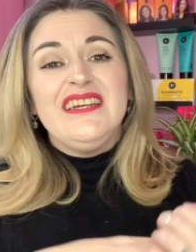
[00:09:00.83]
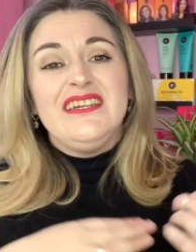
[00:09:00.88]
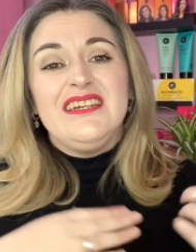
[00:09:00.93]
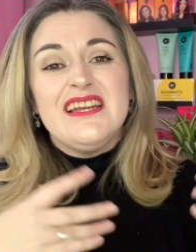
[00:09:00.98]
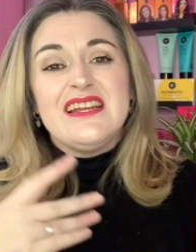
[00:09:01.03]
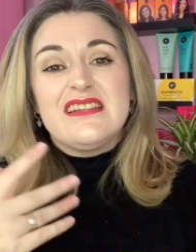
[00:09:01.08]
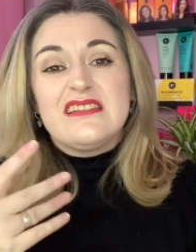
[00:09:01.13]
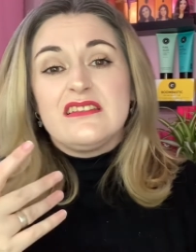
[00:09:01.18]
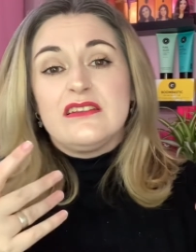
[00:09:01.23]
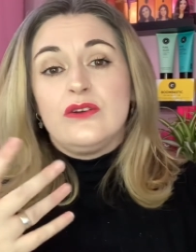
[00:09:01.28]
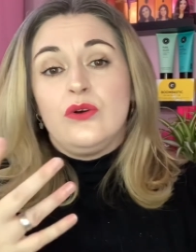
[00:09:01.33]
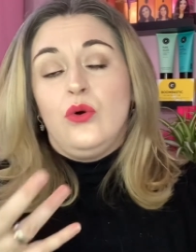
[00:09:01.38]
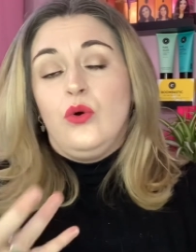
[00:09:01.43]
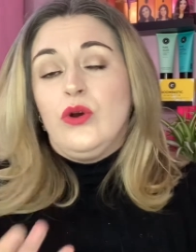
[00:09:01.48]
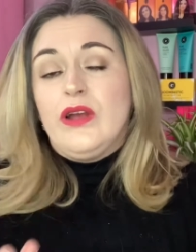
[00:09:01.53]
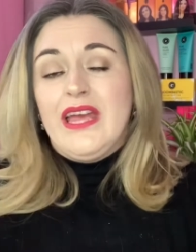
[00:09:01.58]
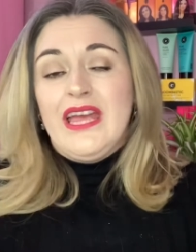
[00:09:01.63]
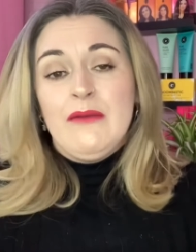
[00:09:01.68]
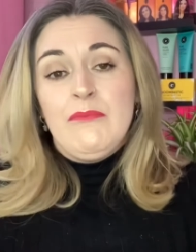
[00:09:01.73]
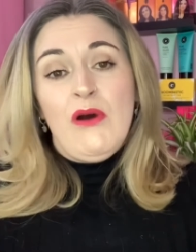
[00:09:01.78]
it's an
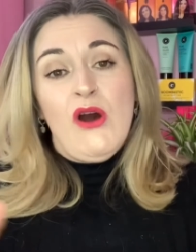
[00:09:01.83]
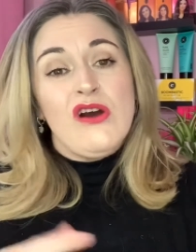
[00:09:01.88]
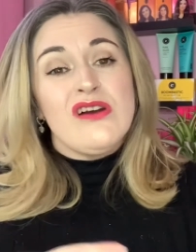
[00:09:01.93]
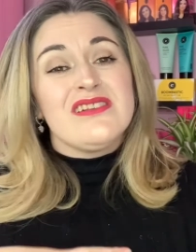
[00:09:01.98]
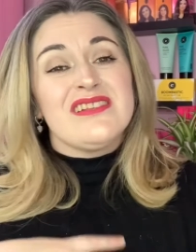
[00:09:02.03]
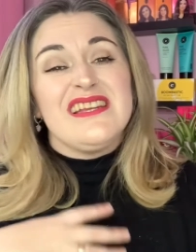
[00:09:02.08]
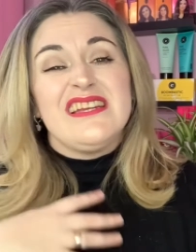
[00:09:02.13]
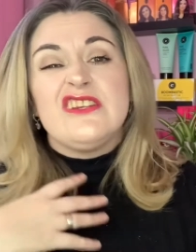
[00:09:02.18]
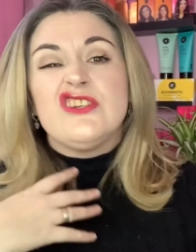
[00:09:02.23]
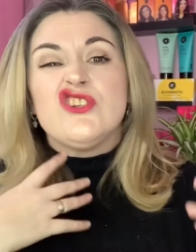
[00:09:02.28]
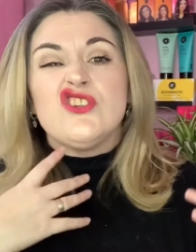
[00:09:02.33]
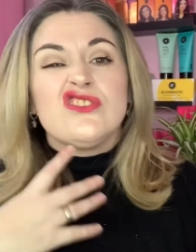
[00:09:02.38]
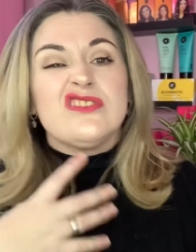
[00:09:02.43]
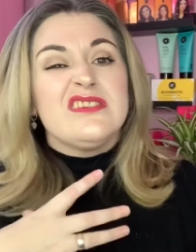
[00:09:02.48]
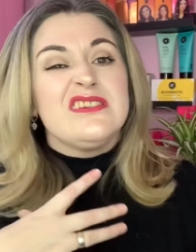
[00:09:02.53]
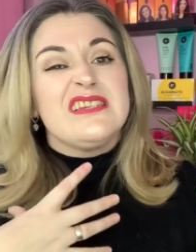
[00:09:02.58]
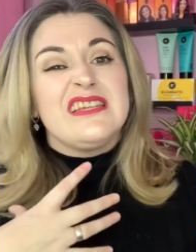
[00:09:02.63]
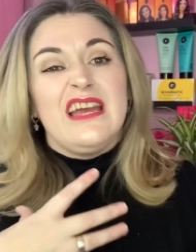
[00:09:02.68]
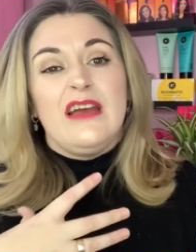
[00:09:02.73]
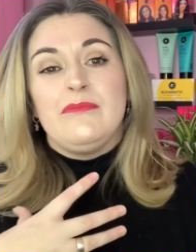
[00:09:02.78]
okay box. It
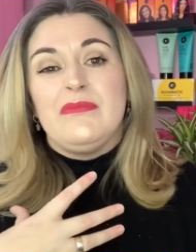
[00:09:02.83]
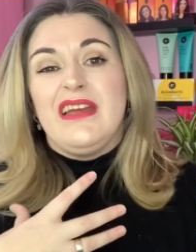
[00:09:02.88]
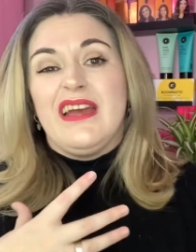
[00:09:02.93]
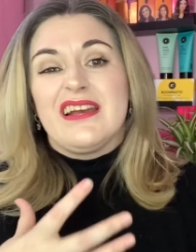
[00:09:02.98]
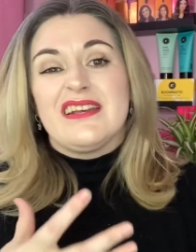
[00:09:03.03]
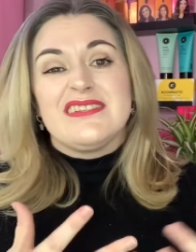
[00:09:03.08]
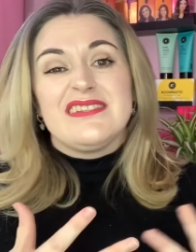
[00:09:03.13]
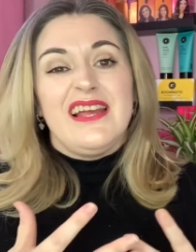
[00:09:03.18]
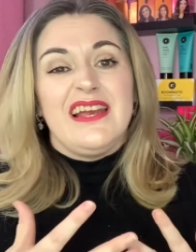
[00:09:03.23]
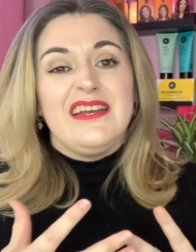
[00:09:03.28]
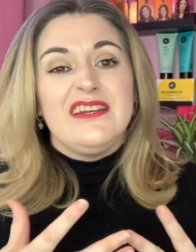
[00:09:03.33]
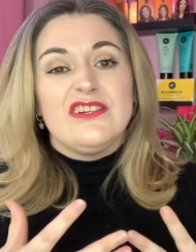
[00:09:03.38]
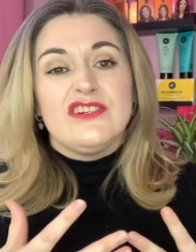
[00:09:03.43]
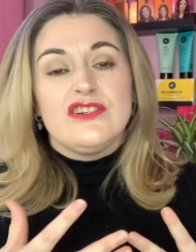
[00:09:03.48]
doesn't get me excited,